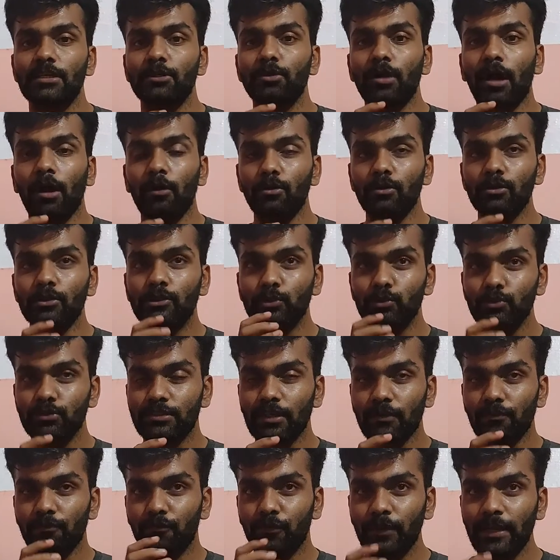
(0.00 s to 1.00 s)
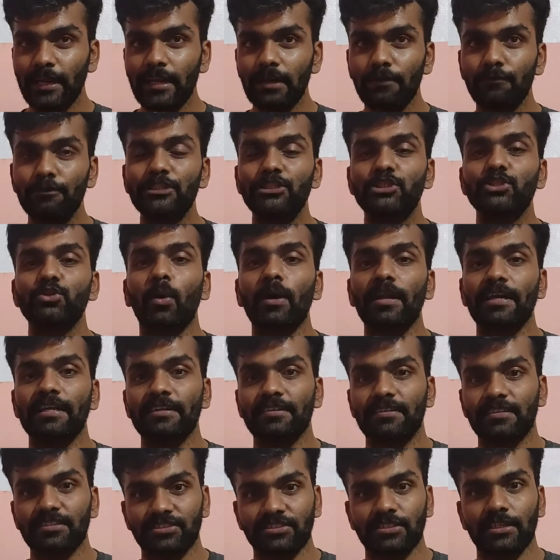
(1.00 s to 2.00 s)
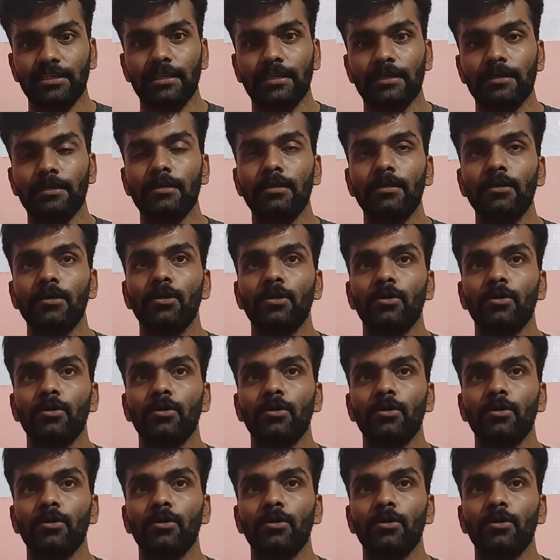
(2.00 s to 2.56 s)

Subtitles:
you have to choose the field which you are interested in.